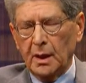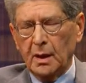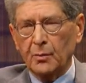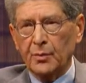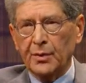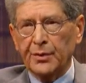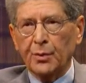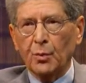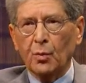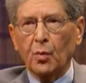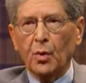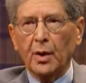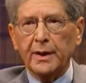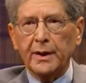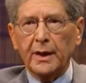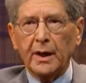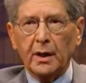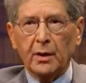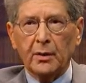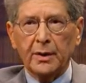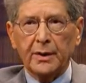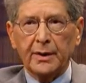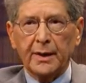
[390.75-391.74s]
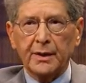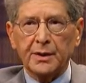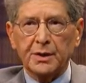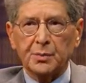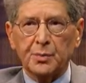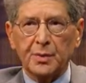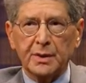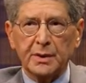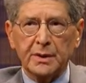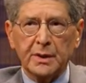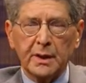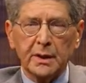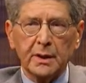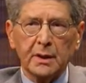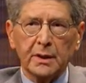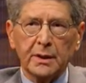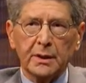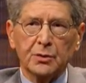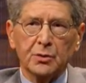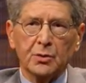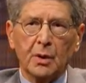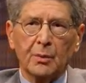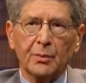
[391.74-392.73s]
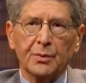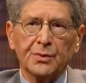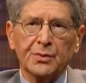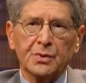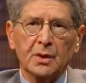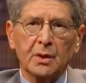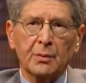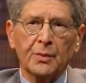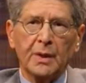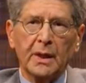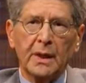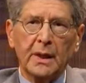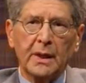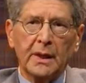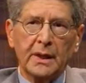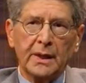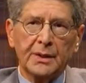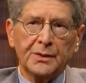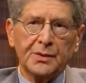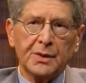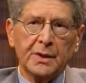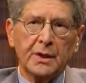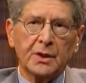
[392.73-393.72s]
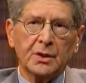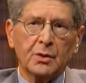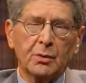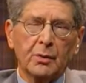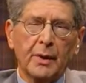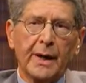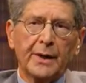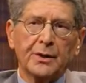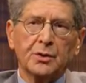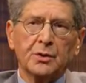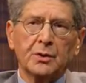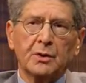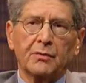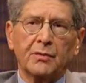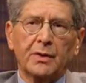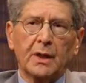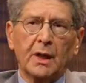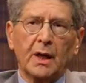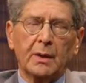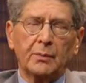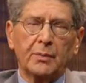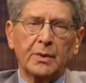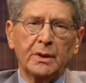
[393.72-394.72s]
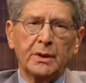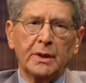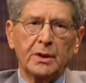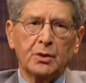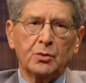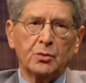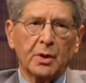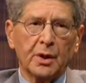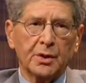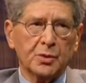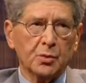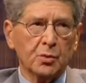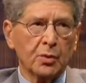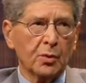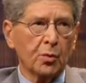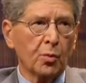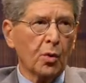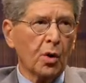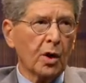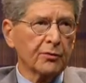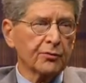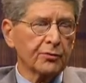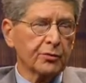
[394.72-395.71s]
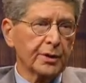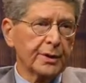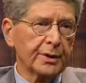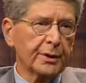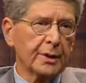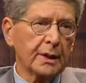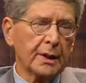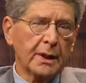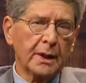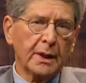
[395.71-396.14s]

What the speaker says: But the one area that is particularly troublesome is the interaction of the IBD drugs with warfarin,